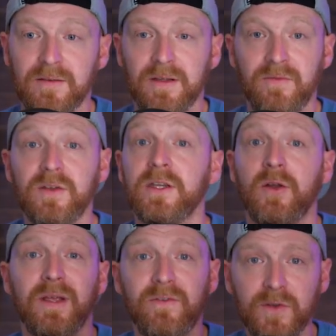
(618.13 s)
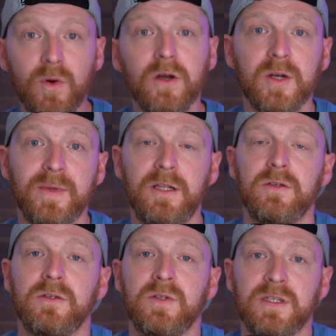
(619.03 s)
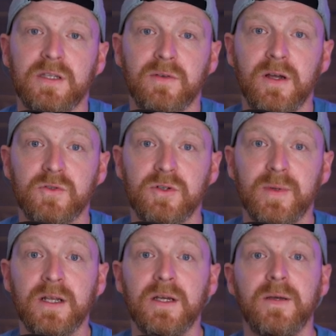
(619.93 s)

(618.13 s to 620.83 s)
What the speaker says: if you are going to be using this for live streaming,